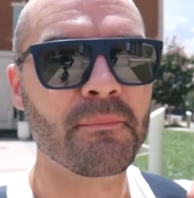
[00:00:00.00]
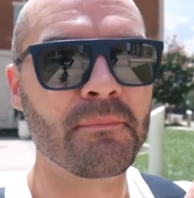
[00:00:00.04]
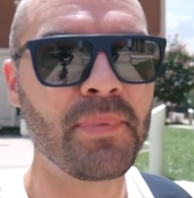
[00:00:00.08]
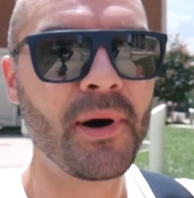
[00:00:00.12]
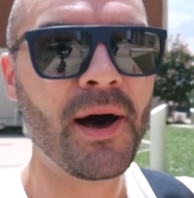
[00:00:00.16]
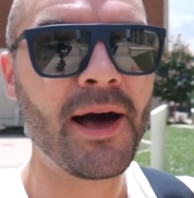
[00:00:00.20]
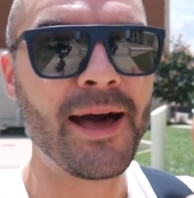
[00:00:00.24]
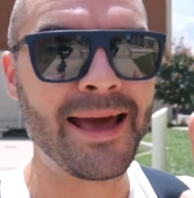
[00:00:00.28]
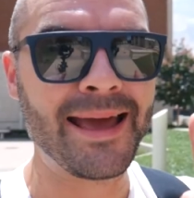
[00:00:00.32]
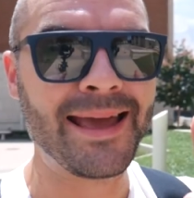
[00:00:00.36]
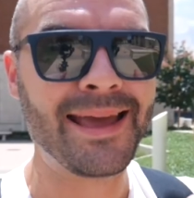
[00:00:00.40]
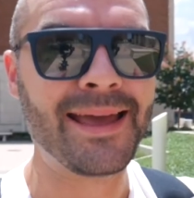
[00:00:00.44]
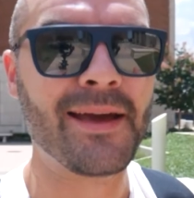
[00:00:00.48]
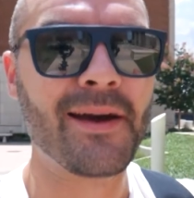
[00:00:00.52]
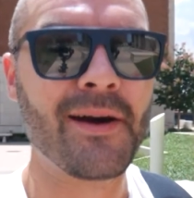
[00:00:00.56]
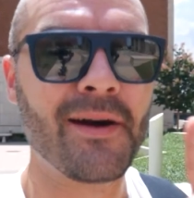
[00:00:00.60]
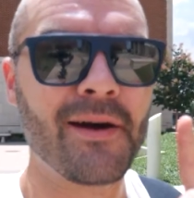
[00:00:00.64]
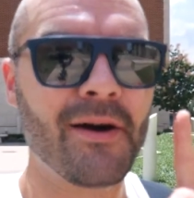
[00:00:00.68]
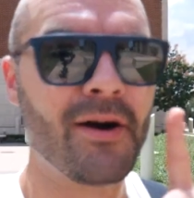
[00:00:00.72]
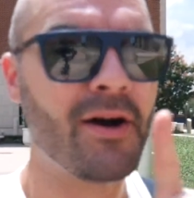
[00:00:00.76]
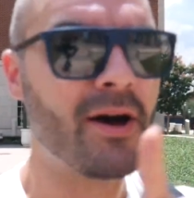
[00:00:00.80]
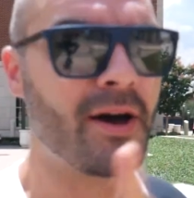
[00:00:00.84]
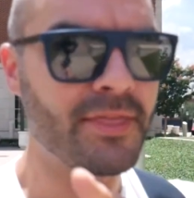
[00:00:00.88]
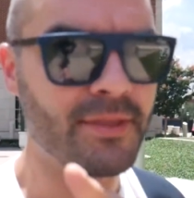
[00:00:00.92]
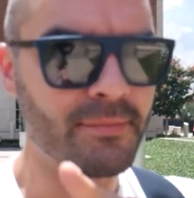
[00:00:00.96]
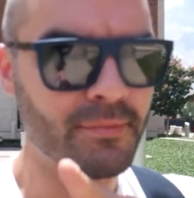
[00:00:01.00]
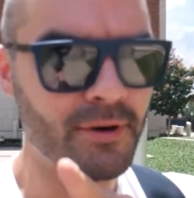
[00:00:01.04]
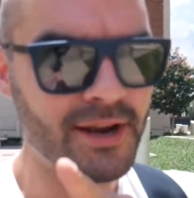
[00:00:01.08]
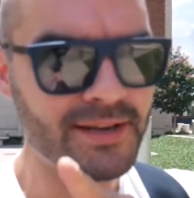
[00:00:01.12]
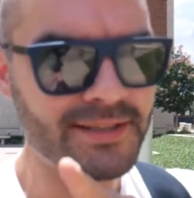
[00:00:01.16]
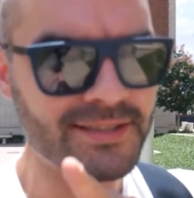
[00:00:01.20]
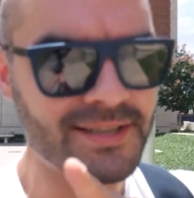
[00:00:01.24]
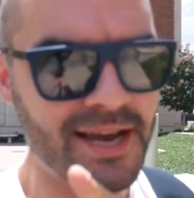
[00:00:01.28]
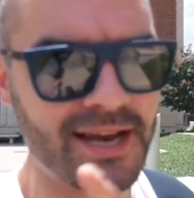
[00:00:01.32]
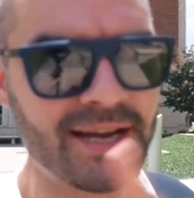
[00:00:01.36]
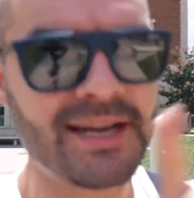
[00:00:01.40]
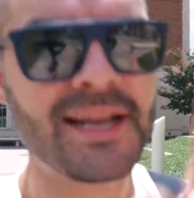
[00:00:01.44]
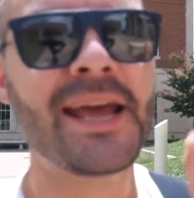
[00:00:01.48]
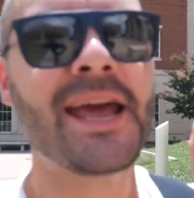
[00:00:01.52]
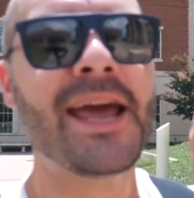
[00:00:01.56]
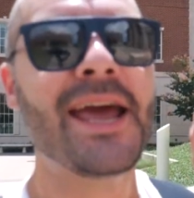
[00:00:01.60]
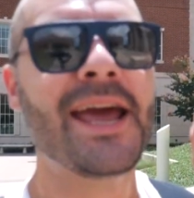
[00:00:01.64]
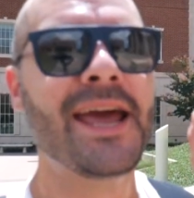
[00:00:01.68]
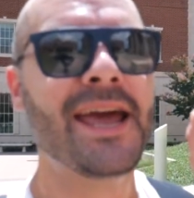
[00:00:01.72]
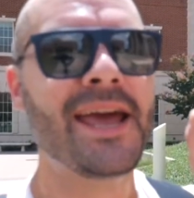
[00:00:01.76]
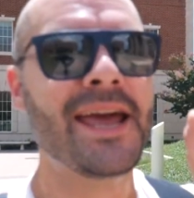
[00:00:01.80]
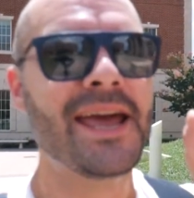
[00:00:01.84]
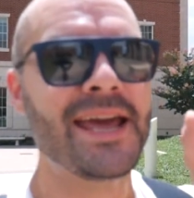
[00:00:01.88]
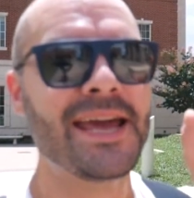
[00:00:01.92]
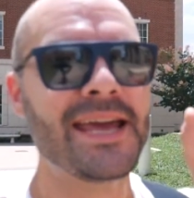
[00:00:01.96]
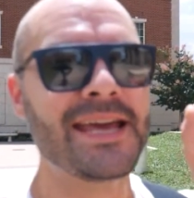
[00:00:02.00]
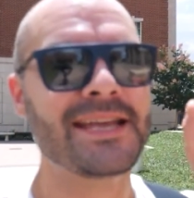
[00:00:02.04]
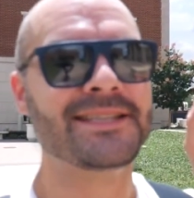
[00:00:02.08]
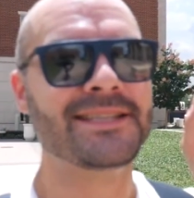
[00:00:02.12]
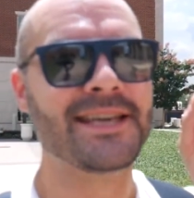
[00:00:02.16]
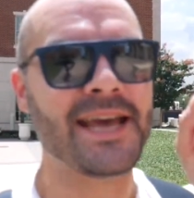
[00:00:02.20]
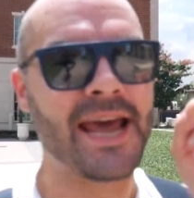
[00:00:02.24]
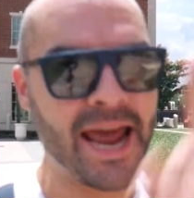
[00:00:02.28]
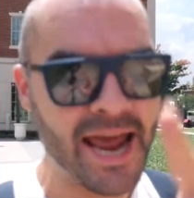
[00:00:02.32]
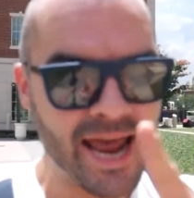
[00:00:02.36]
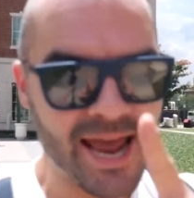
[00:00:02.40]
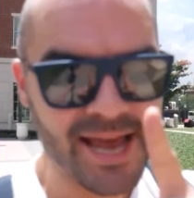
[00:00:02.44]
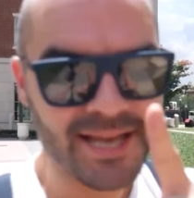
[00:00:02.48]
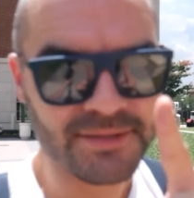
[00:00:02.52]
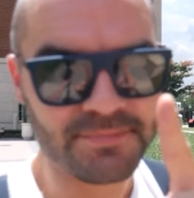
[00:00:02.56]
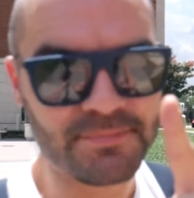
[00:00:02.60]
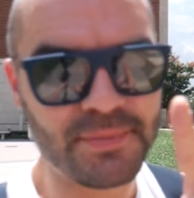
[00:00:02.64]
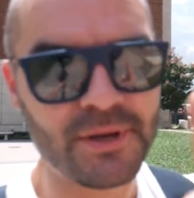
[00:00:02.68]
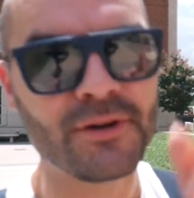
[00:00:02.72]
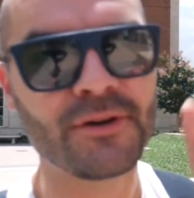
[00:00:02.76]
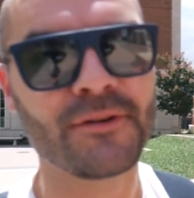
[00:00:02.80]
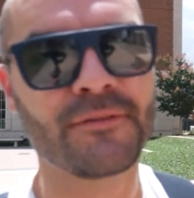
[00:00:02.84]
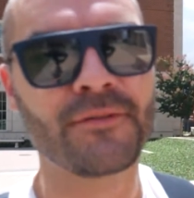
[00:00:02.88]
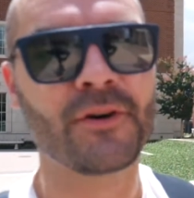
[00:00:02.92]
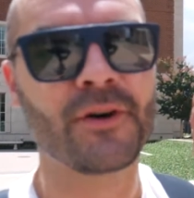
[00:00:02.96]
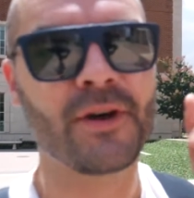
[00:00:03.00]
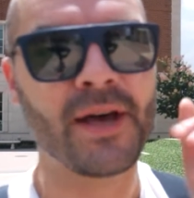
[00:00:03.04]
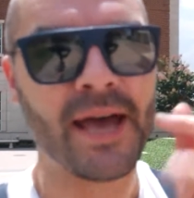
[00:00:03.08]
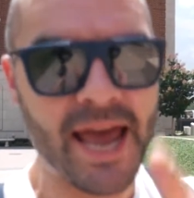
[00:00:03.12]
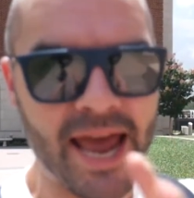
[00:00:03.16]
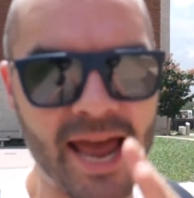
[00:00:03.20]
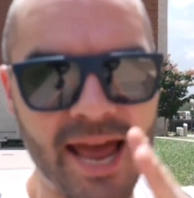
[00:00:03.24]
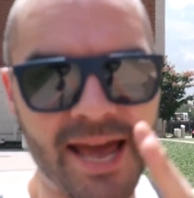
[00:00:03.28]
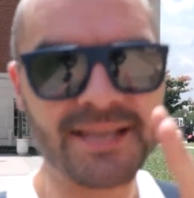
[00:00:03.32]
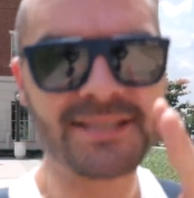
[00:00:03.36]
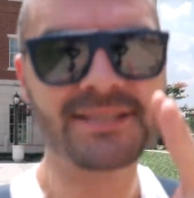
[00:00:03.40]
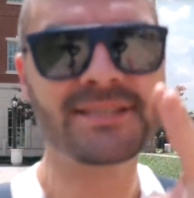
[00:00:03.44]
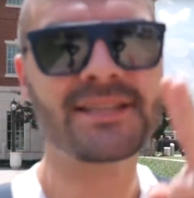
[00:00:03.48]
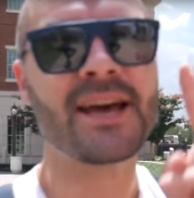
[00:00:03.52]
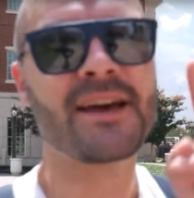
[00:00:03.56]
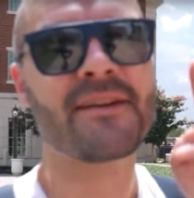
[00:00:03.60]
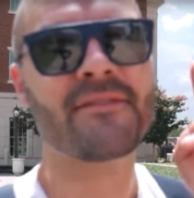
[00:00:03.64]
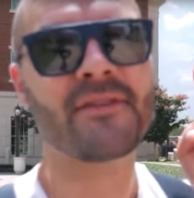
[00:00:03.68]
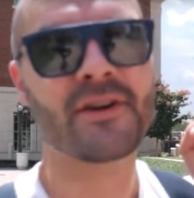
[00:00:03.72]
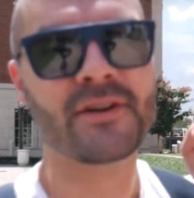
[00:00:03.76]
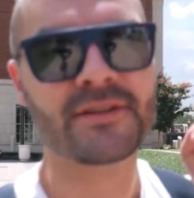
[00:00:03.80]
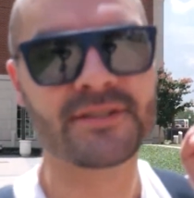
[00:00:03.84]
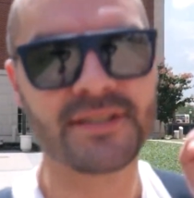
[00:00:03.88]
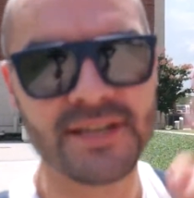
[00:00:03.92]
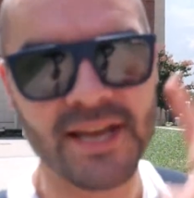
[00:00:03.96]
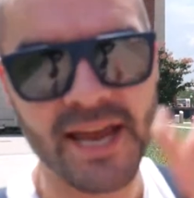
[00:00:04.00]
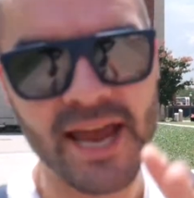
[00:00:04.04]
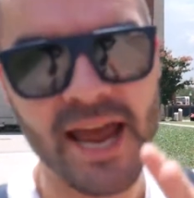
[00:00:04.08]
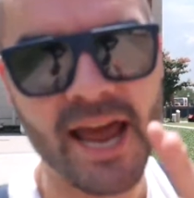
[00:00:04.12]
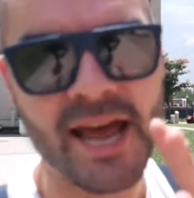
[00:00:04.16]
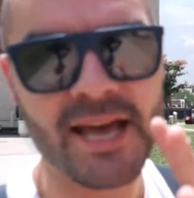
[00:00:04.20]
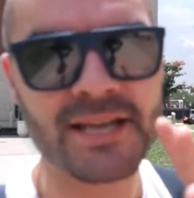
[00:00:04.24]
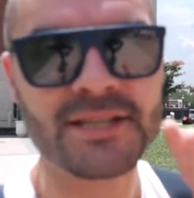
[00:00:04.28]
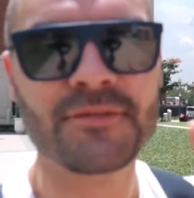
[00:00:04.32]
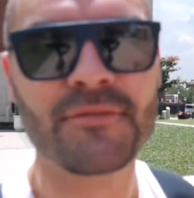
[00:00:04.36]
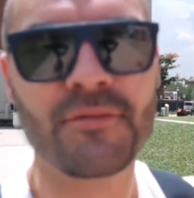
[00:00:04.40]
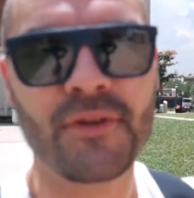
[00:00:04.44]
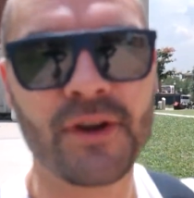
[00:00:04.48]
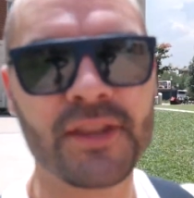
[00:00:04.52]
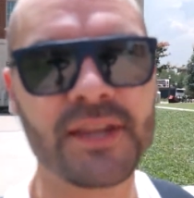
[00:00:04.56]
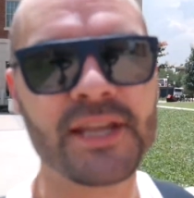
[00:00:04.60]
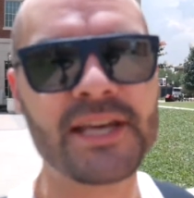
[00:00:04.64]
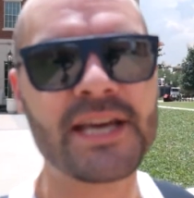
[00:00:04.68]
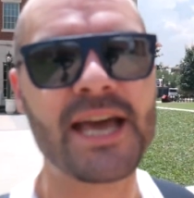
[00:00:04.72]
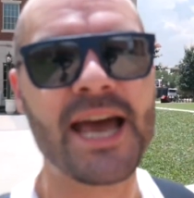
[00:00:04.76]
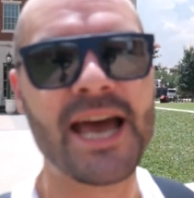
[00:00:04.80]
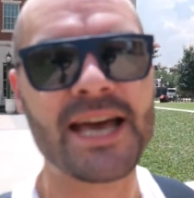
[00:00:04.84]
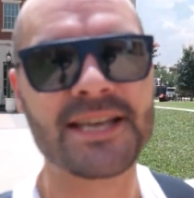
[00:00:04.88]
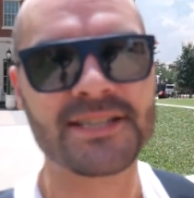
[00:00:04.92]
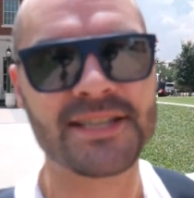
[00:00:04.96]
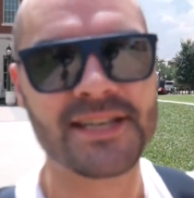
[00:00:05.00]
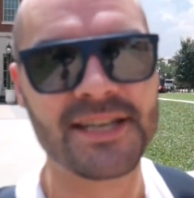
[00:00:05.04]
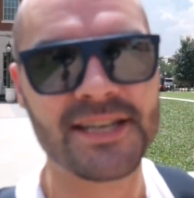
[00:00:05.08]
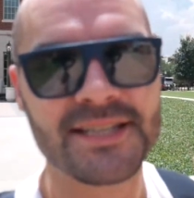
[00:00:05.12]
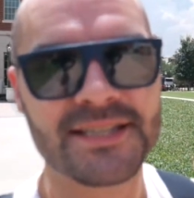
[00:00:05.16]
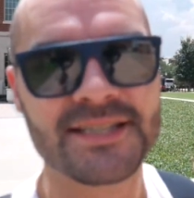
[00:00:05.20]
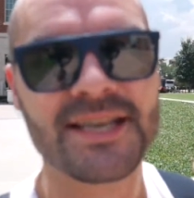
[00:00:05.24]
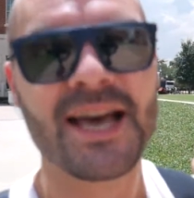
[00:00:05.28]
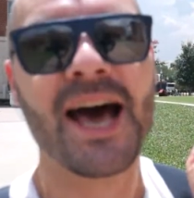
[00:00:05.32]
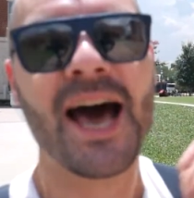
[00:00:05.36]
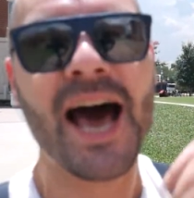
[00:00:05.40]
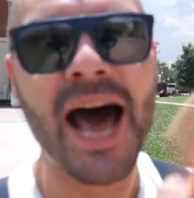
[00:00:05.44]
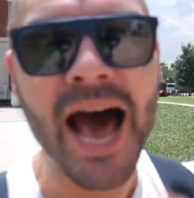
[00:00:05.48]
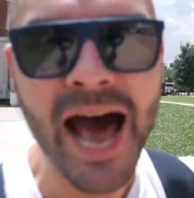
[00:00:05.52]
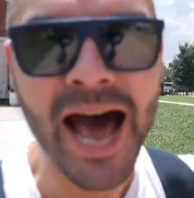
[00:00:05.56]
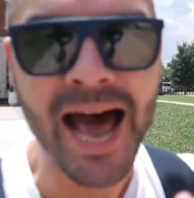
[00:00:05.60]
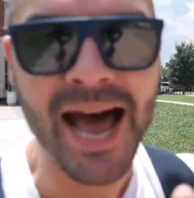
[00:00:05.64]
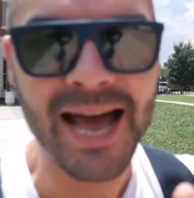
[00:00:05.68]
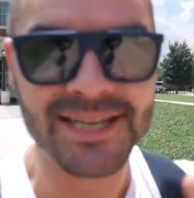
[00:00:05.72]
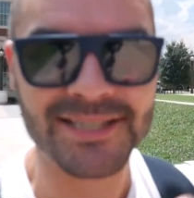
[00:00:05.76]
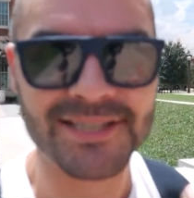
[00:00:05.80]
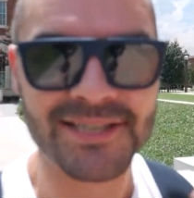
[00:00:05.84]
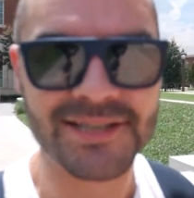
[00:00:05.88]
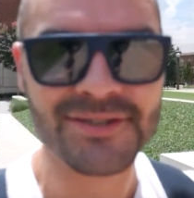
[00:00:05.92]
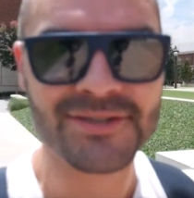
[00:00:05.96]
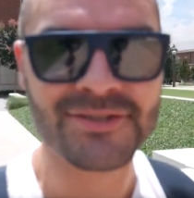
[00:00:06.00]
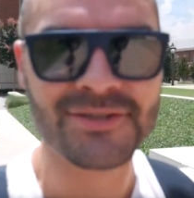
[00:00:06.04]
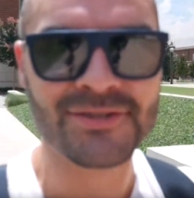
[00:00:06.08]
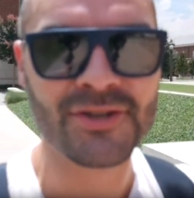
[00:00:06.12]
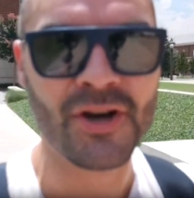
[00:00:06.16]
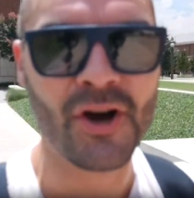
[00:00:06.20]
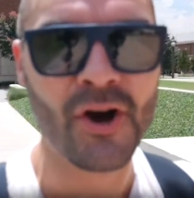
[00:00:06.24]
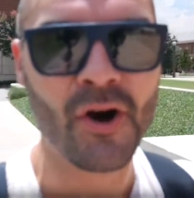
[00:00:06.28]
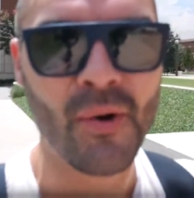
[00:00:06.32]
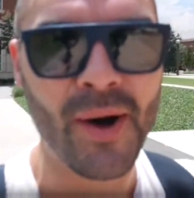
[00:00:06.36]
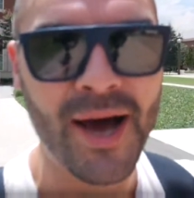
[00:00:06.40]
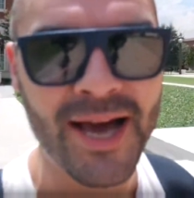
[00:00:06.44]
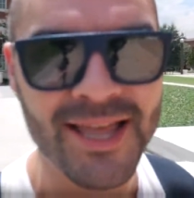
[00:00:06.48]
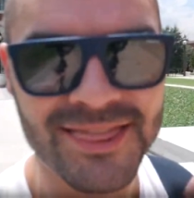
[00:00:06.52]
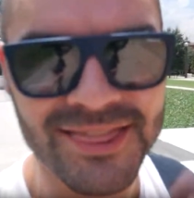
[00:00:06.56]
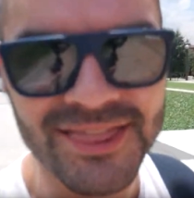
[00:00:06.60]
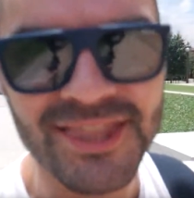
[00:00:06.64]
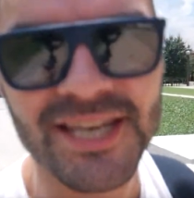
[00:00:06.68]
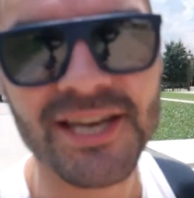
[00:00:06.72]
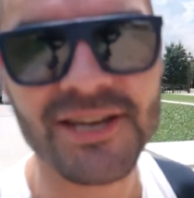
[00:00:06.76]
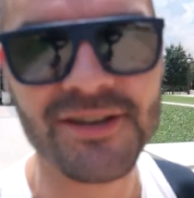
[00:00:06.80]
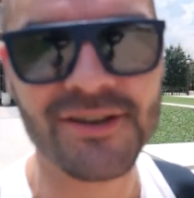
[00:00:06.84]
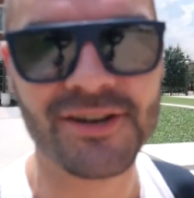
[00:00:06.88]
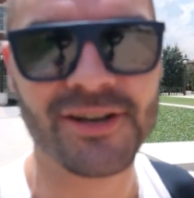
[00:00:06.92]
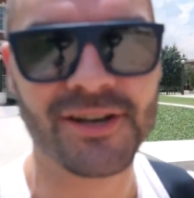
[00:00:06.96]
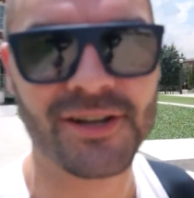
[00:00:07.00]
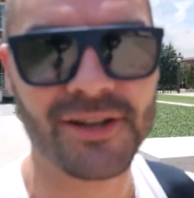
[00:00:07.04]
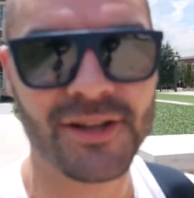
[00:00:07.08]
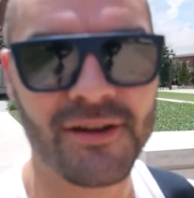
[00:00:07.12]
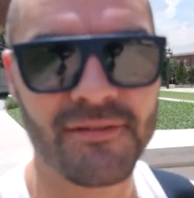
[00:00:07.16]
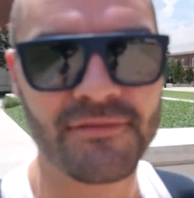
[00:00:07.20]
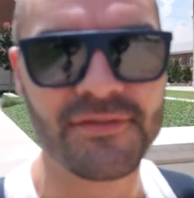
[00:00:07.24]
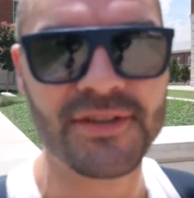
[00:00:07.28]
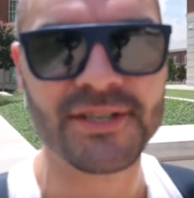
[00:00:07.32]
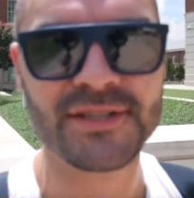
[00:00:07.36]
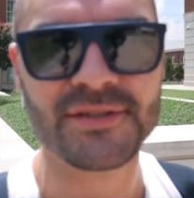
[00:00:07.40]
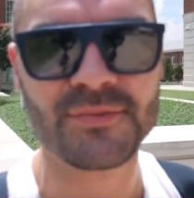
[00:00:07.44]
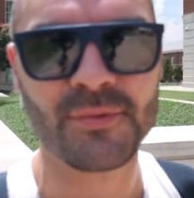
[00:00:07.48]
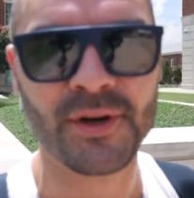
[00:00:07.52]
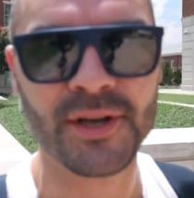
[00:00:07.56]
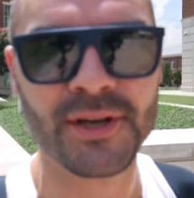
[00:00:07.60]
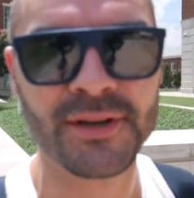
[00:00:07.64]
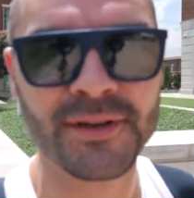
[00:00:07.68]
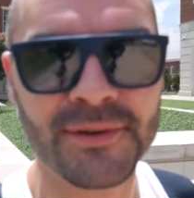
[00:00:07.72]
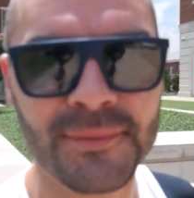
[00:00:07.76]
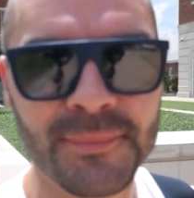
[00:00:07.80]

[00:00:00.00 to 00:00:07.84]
But on the bright side, it's as beautiful, as diverse, and as friendly as it is hot. So I think you're gonna love this one.